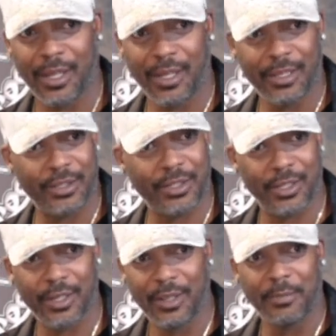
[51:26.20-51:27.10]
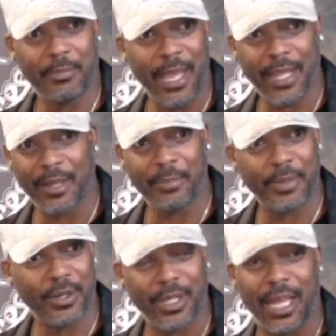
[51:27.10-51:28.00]
and shit, makeup
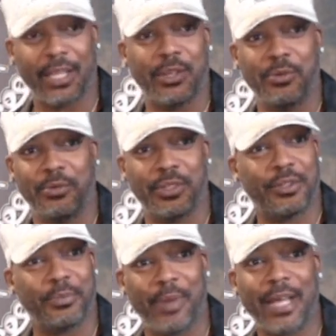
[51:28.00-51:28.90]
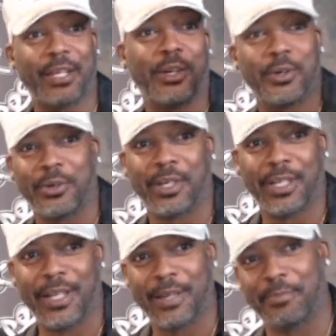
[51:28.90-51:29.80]
and all, like you about to go to a
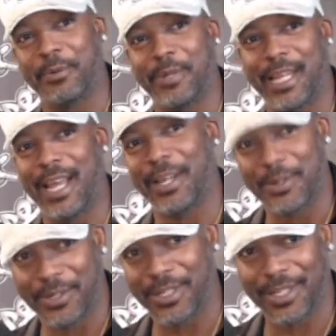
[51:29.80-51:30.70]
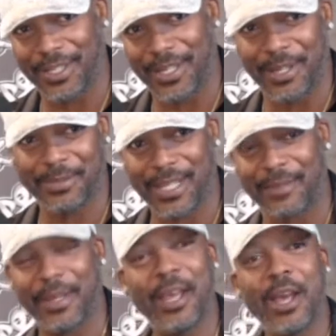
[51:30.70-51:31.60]
club, but we're not going to the club
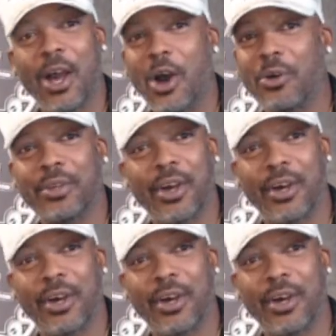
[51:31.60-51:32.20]
type. Oh no,